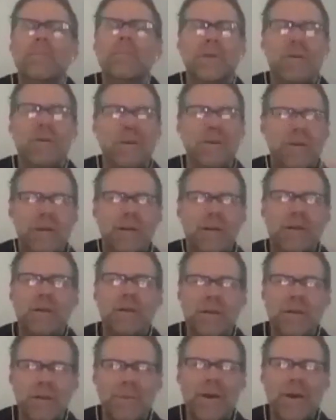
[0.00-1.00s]
but you're
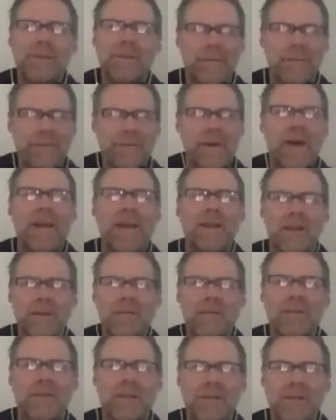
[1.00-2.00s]
gonna, you're about to find
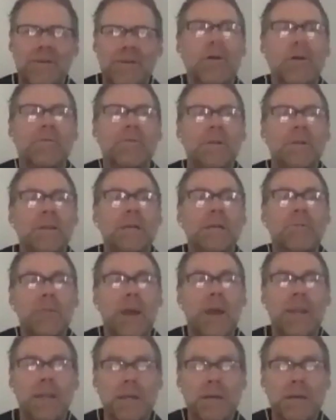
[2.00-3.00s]
everything you ever need
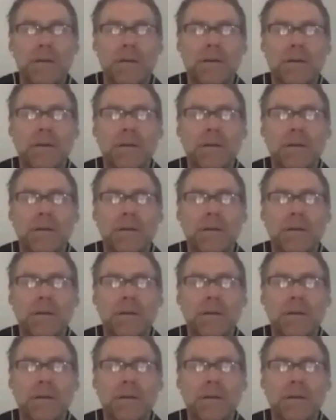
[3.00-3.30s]
right here.